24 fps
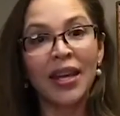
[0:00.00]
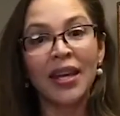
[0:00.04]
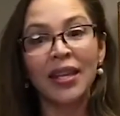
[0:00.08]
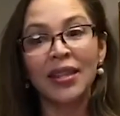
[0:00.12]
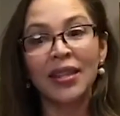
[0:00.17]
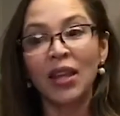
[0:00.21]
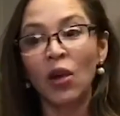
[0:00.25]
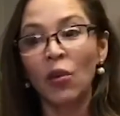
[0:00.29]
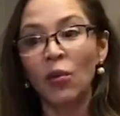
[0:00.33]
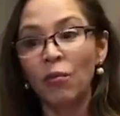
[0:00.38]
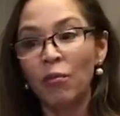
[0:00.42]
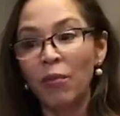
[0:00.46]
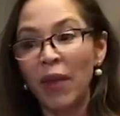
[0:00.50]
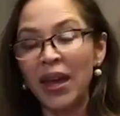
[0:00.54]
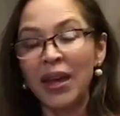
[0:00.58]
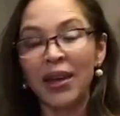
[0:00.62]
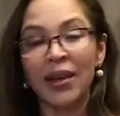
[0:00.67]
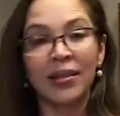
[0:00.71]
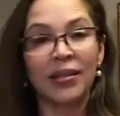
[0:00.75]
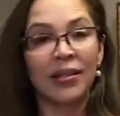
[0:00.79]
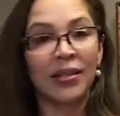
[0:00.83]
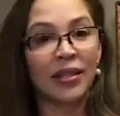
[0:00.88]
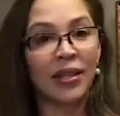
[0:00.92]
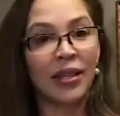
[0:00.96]
that make
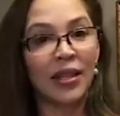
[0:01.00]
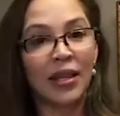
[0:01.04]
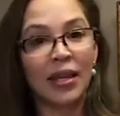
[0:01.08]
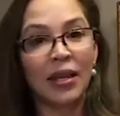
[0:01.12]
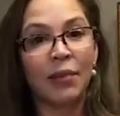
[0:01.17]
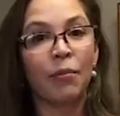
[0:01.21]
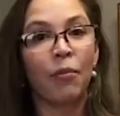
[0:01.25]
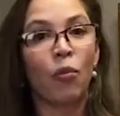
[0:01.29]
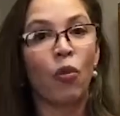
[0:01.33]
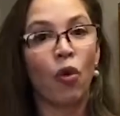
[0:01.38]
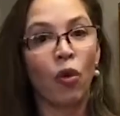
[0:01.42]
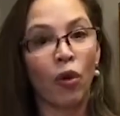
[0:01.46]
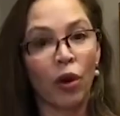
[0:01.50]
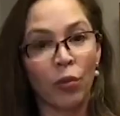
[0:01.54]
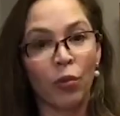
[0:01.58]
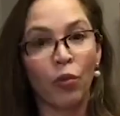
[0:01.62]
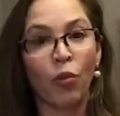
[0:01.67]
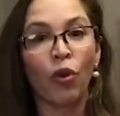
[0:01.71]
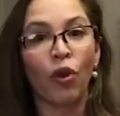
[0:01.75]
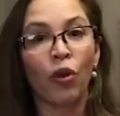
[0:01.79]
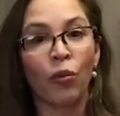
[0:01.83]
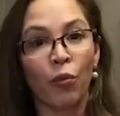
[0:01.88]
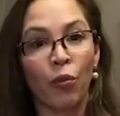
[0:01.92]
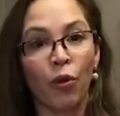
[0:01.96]
us eat more and
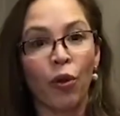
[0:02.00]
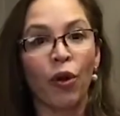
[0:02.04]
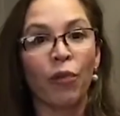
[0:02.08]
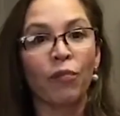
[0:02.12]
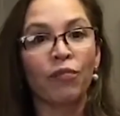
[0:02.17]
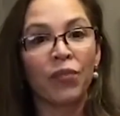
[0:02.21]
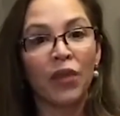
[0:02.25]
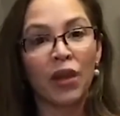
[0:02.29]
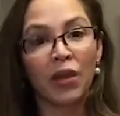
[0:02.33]
more and more.